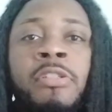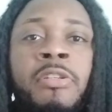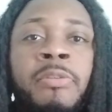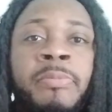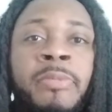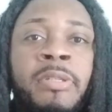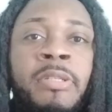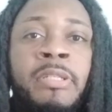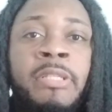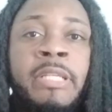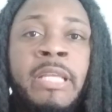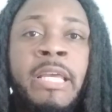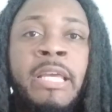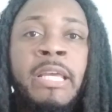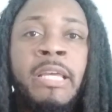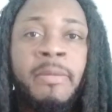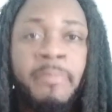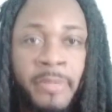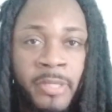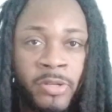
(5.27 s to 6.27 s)
the community
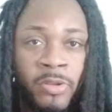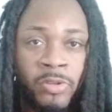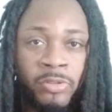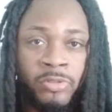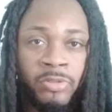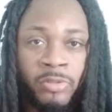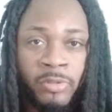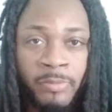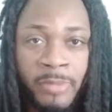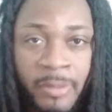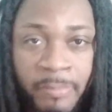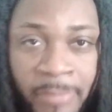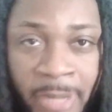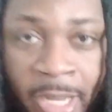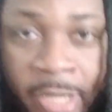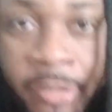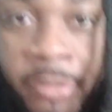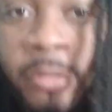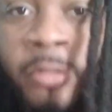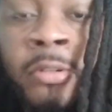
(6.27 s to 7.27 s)
tab and also in my
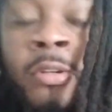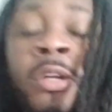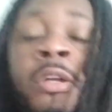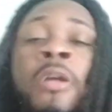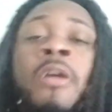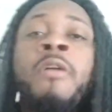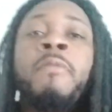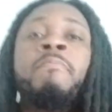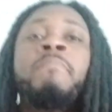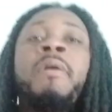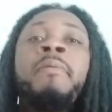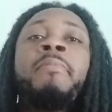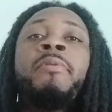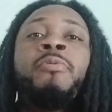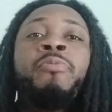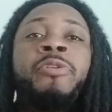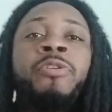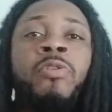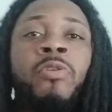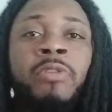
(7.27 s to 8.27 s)
bio. Remember,
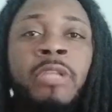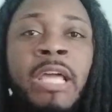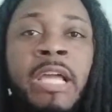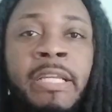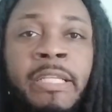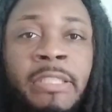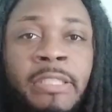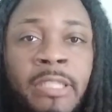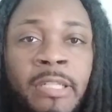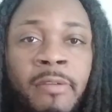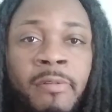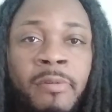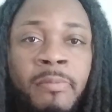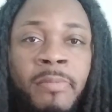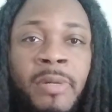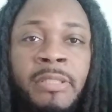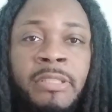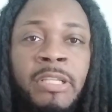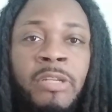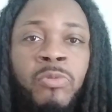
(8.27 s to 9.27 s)
we go live each and every
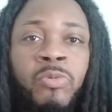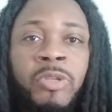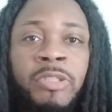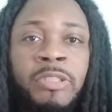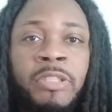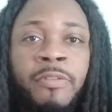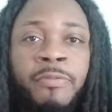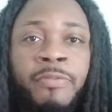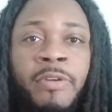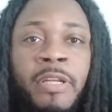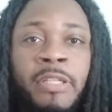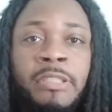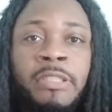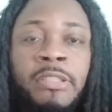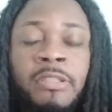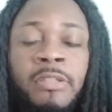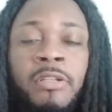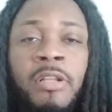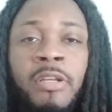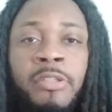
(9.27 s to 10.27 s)
Monday, Wednesday, Friday,
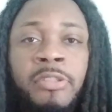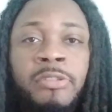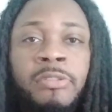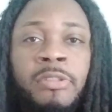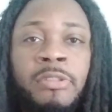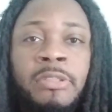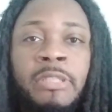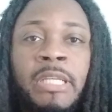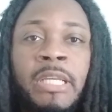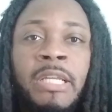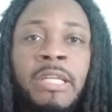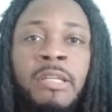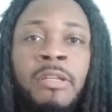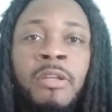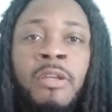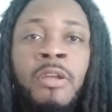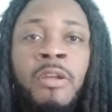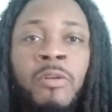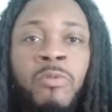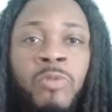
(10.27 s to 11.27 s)
6 o'clock Eastern Time
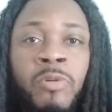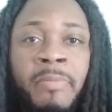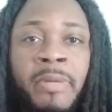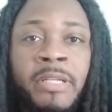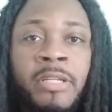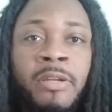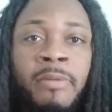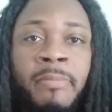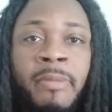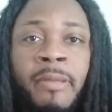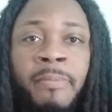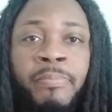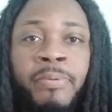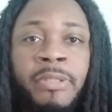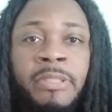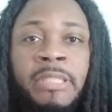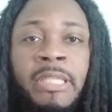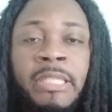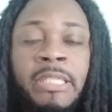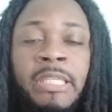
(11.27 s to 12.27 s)
with my good man,
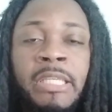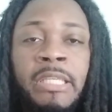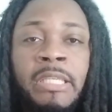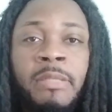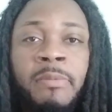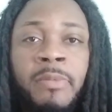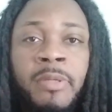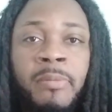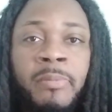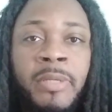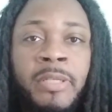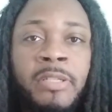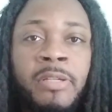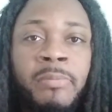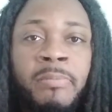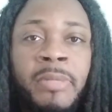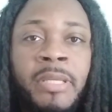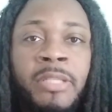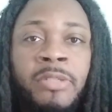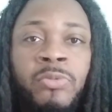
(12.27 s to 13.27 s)
Prince Akeem, and my
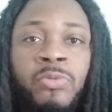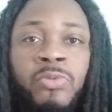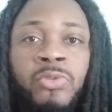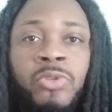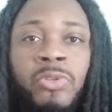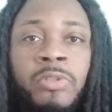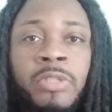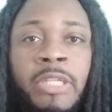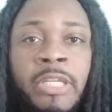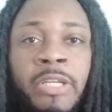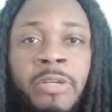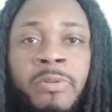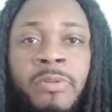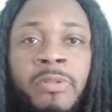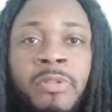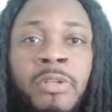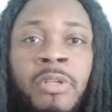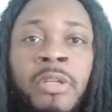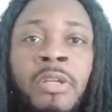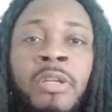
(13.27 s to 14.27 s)
good man, New Joint
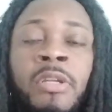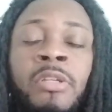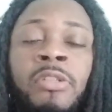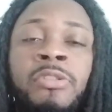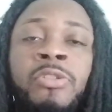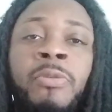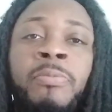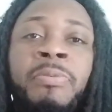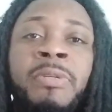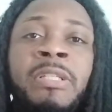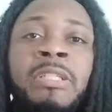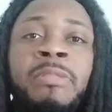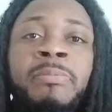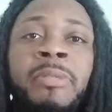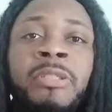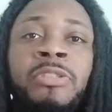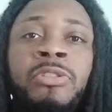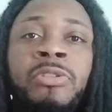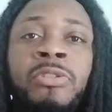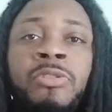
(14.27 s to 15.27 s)
Era. So please
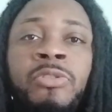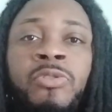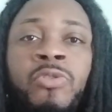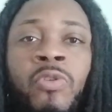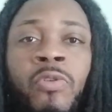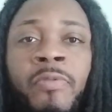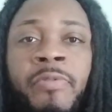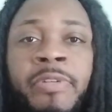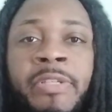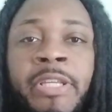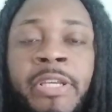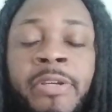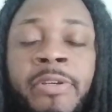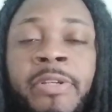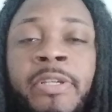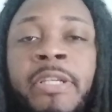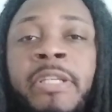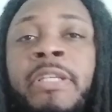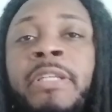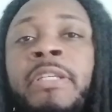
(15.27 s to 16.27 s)
make sure you go over
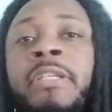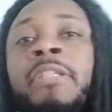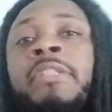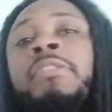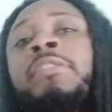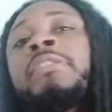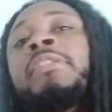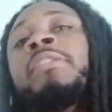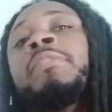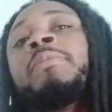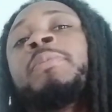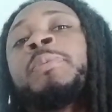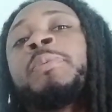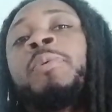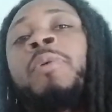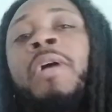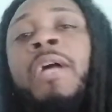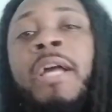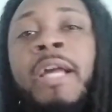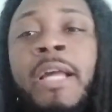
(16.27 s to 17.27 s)
there and
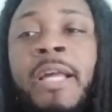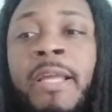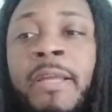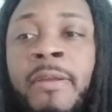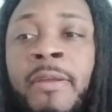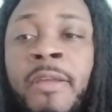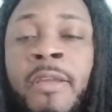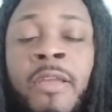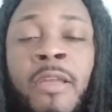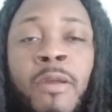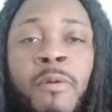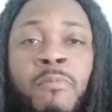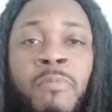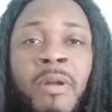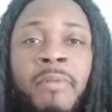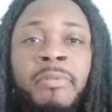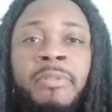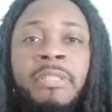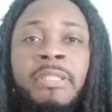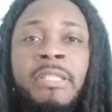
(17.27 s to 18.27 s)
subscribe.
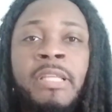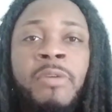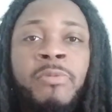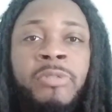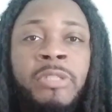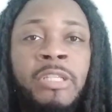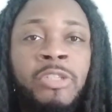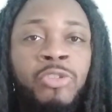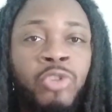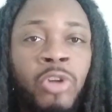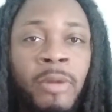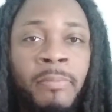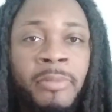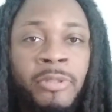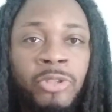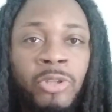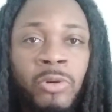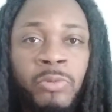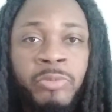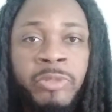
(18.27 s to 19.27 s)
Remember, today we just dropped a
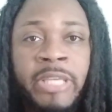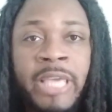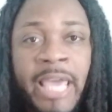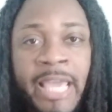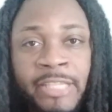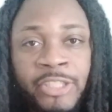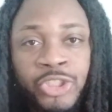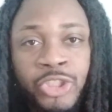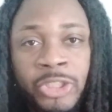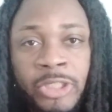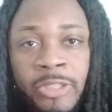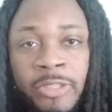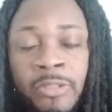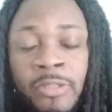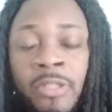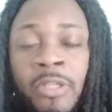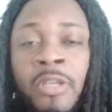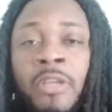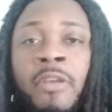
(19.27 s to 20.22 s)
dope reaction